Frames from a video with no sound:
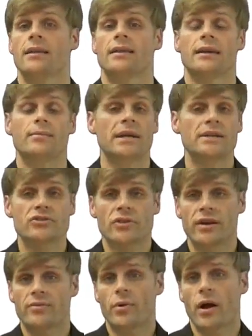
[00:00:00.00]
The
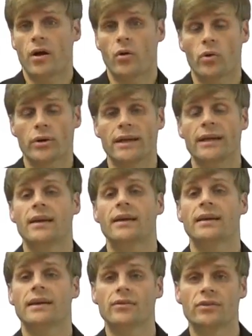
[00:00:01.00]
administrative priority
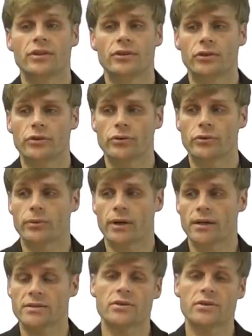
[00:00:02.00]
given to uh,